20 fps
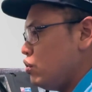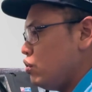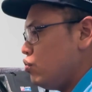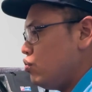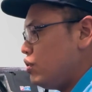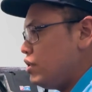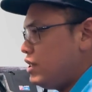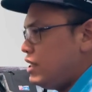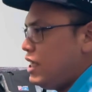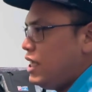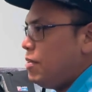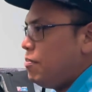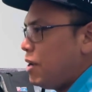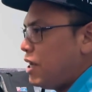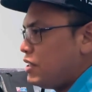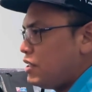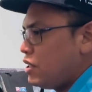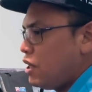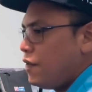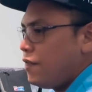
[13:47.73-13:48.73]
see
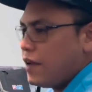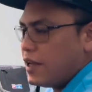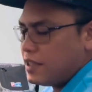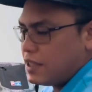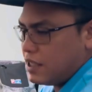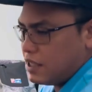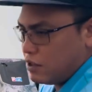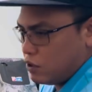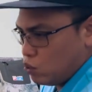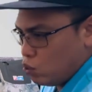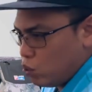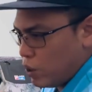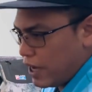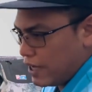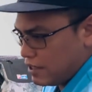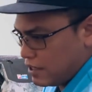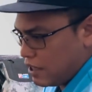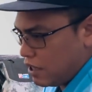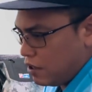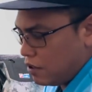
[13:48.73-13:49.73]
myself as a
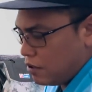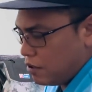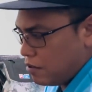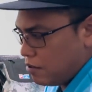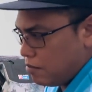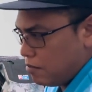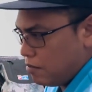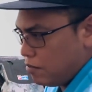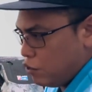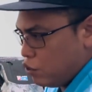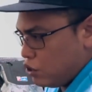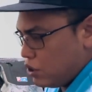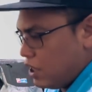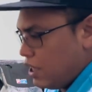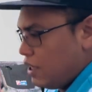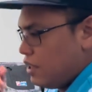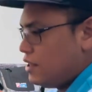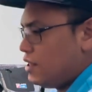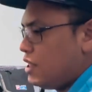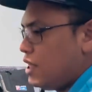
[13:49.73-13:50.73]
2XL.
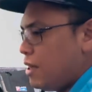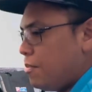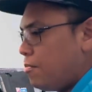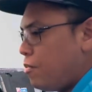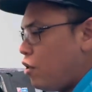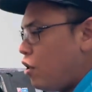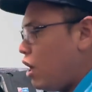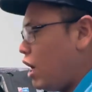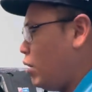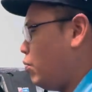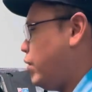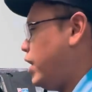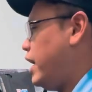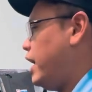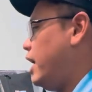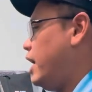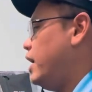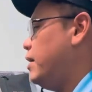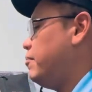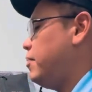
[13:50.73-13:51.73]
Usually in Singapore, I
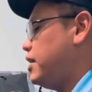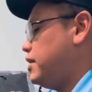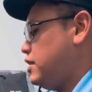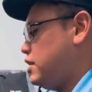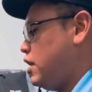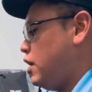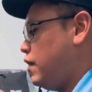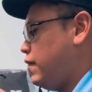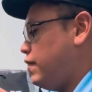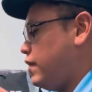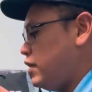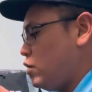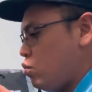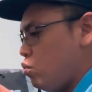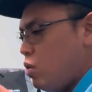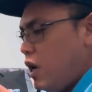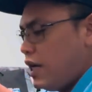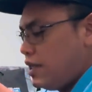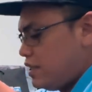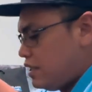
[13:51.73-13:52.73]
wear myself a
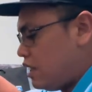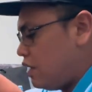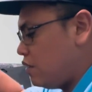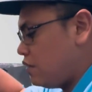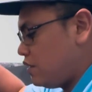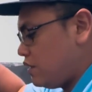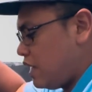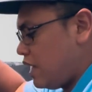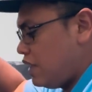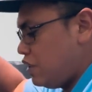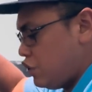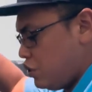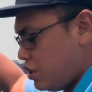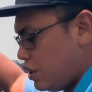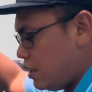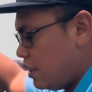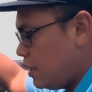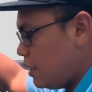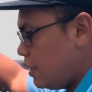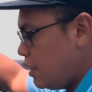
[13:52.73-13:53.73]
2XL size
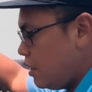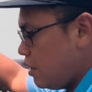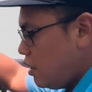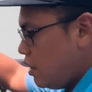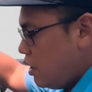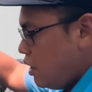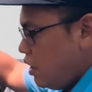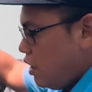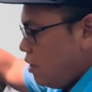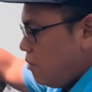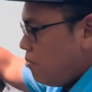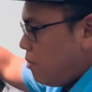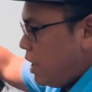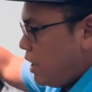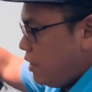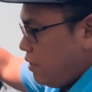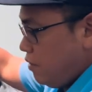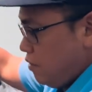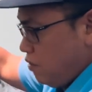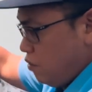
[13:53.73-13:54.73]
shirt.
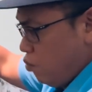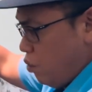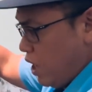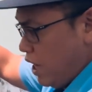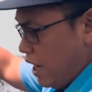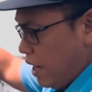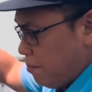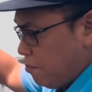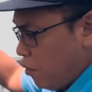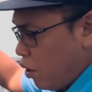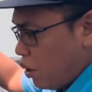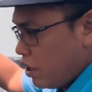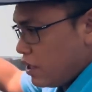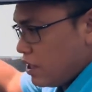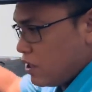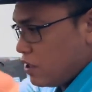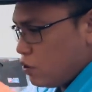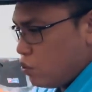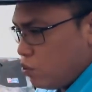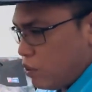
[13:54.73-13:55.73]
But when I bought
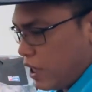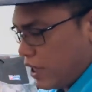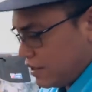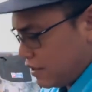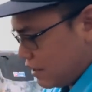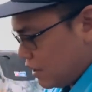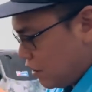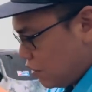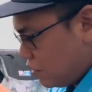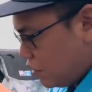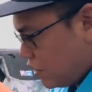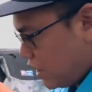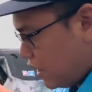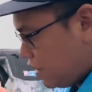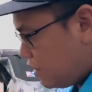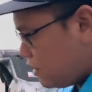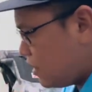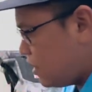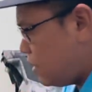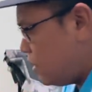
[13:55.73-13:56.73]
the 2XL
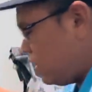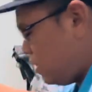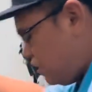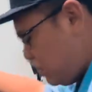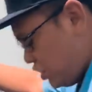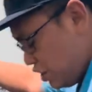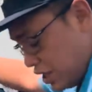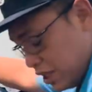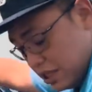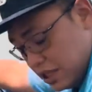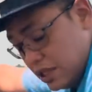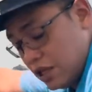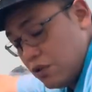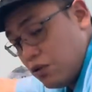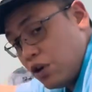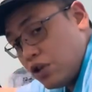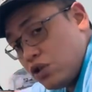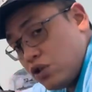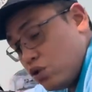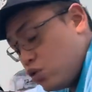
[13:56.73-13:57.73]
size shirt, shirt it
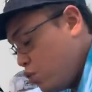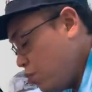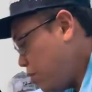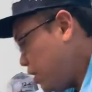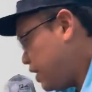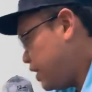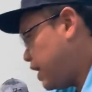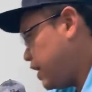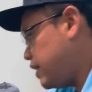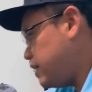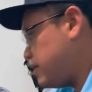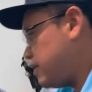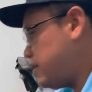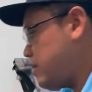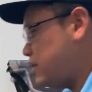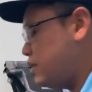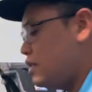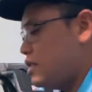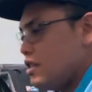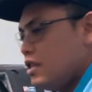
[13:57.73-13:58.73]
was too big, guys.
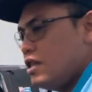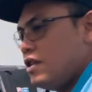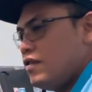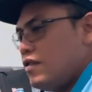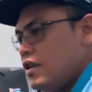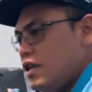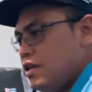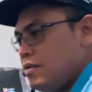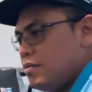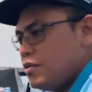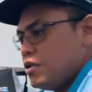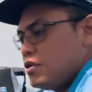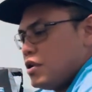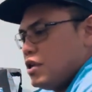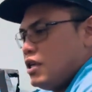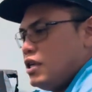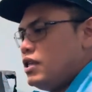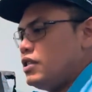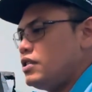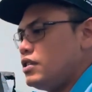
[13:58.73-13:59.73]

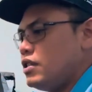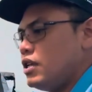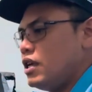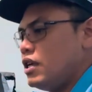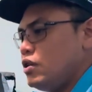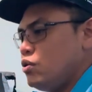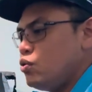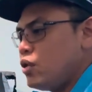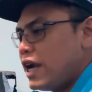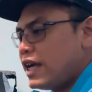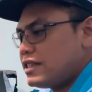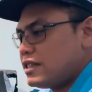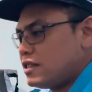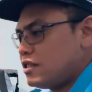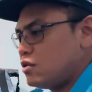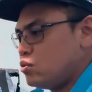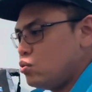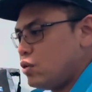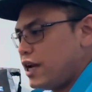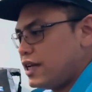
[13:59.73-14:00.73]
it's a
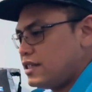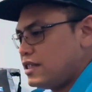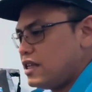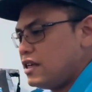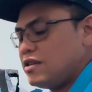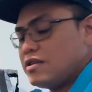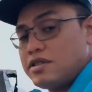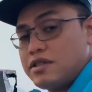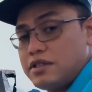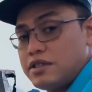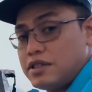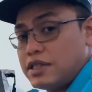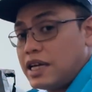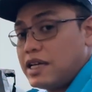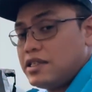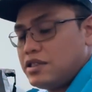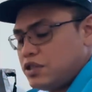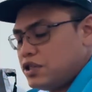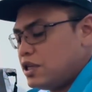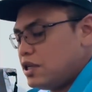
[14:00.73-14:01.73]
US 2XL
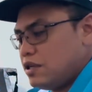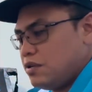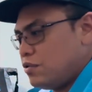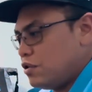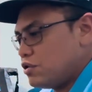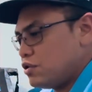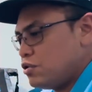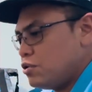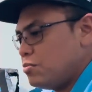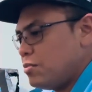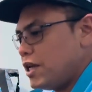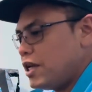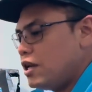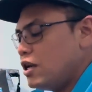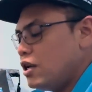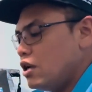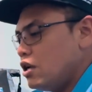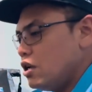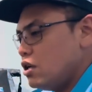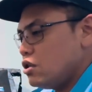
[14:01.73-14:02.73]
size shirt. It was too big.
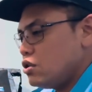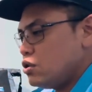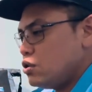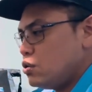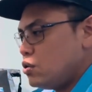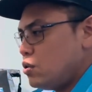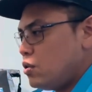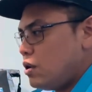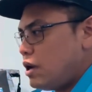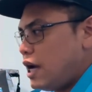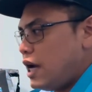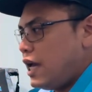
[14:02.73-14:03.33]
So I